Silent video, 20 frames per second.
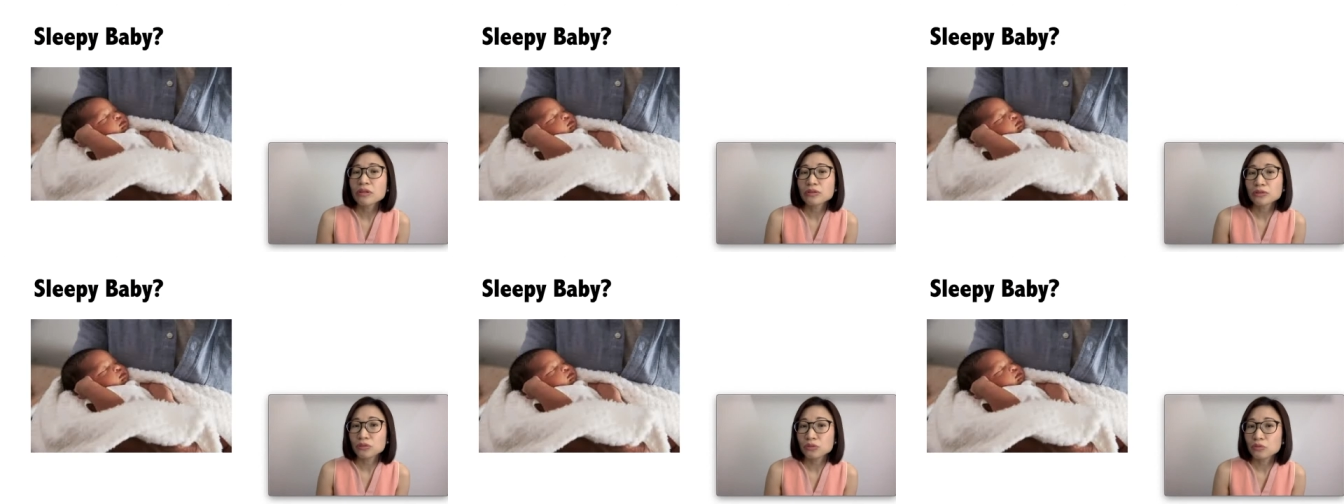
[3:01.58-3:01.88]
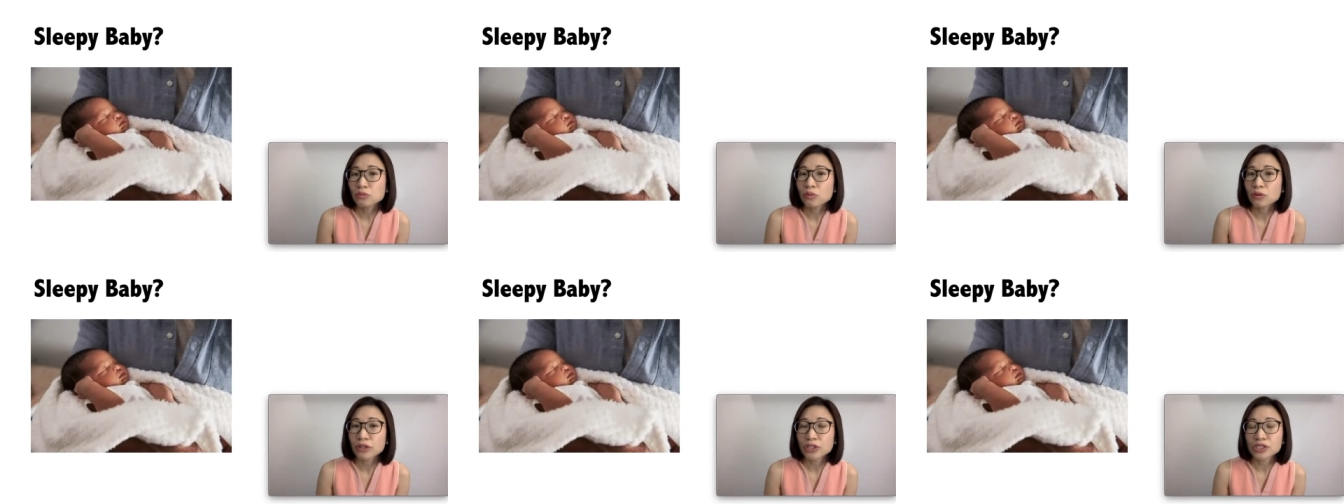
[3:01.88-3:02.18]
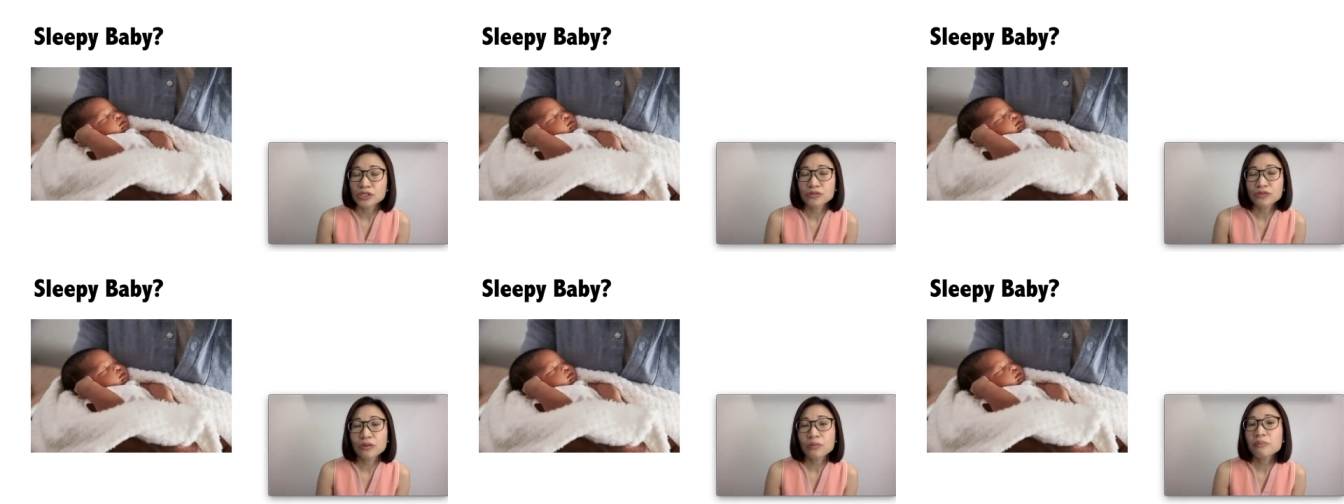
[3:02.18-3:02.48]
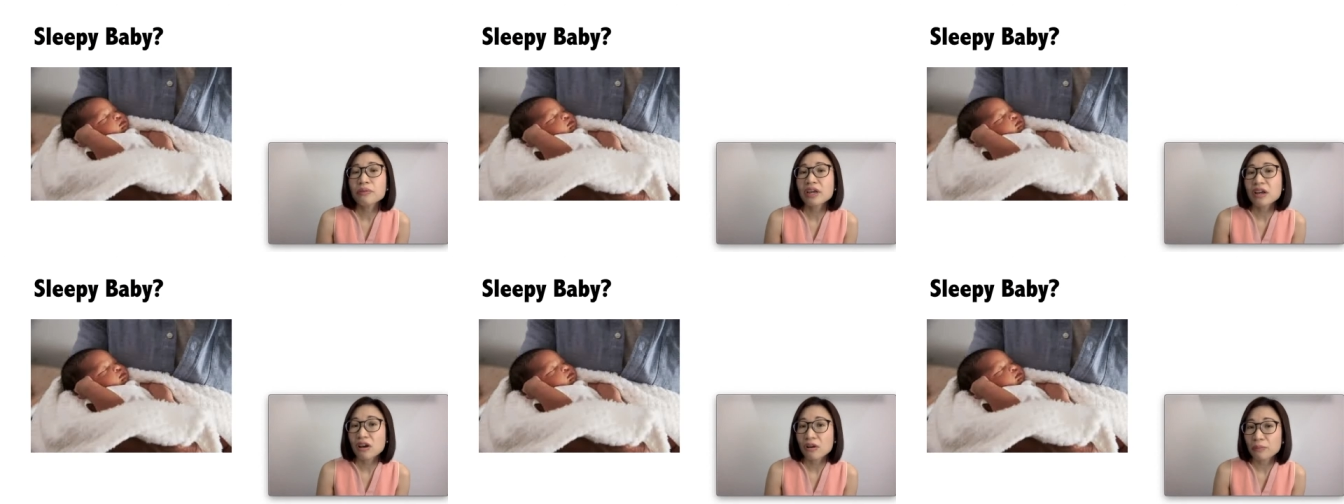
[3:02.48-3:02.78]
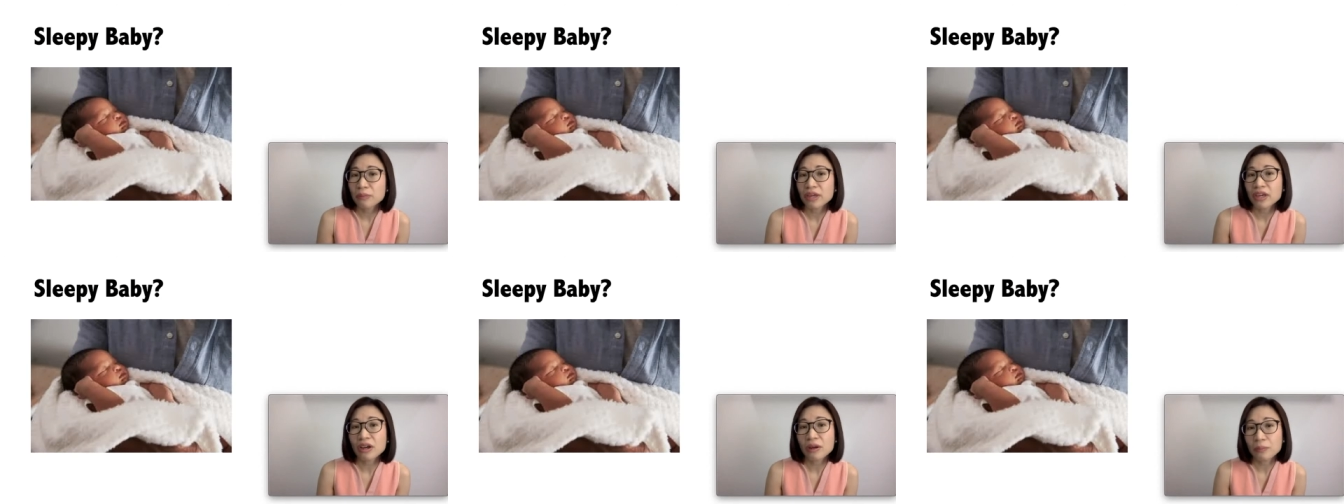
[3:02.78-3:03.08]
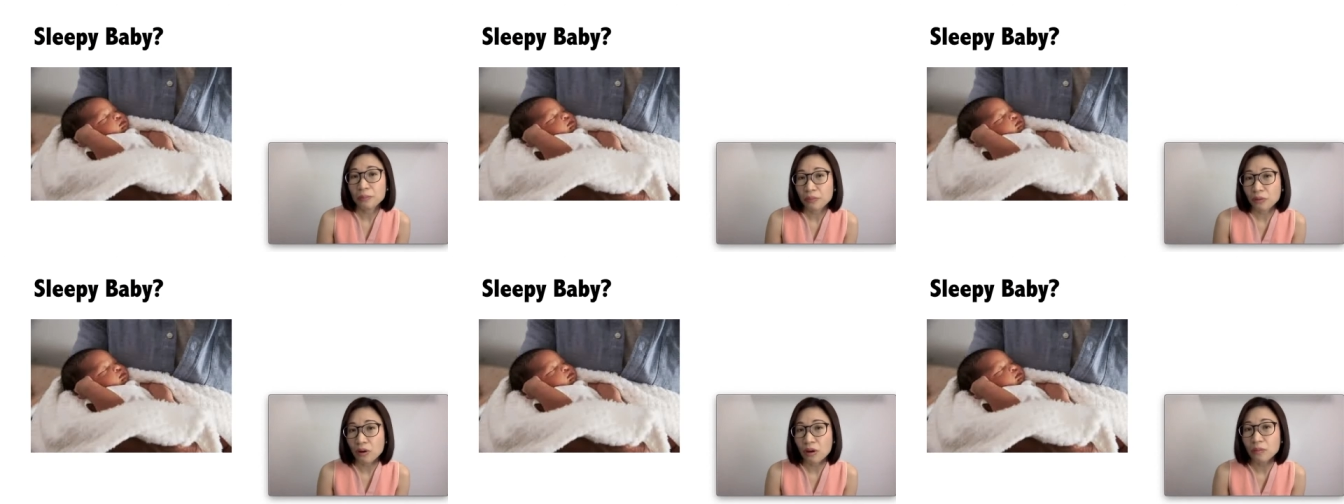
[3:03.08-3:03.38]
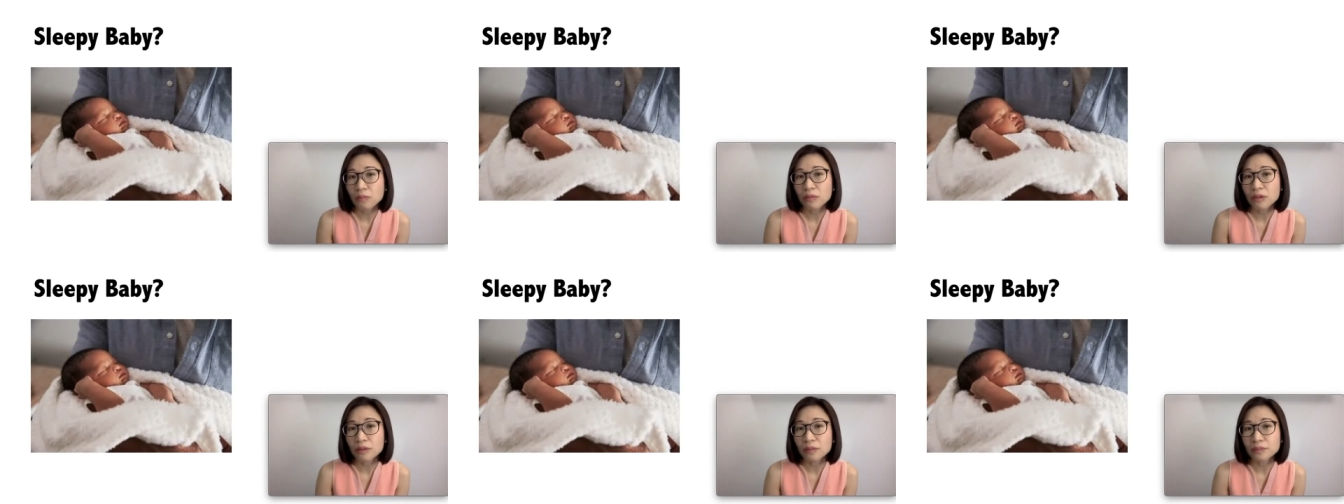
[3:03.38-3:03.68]
newborns from becoming a
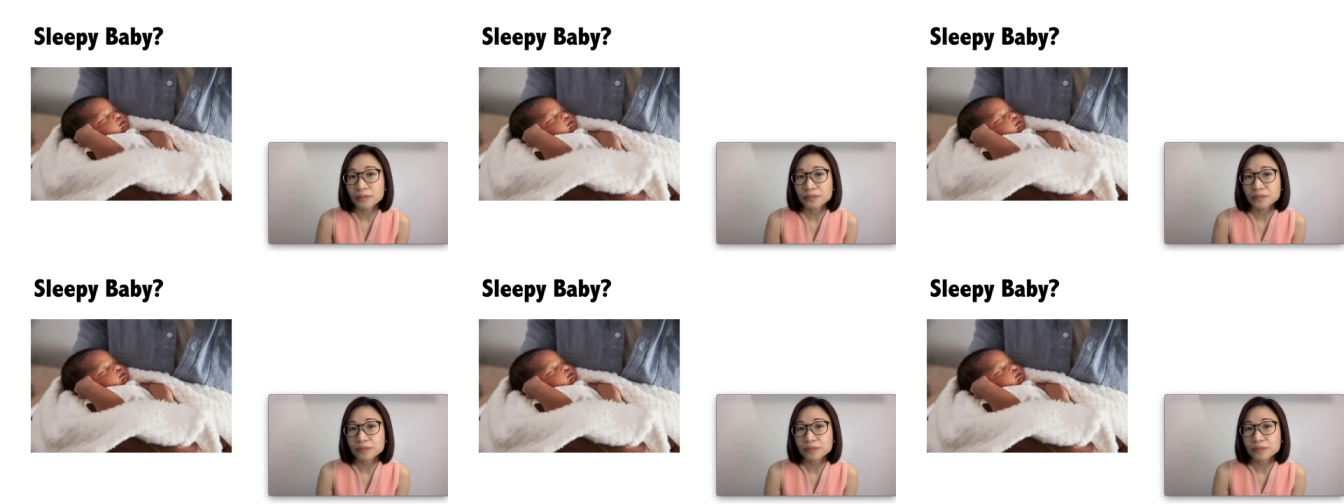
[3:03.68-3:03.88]
problem.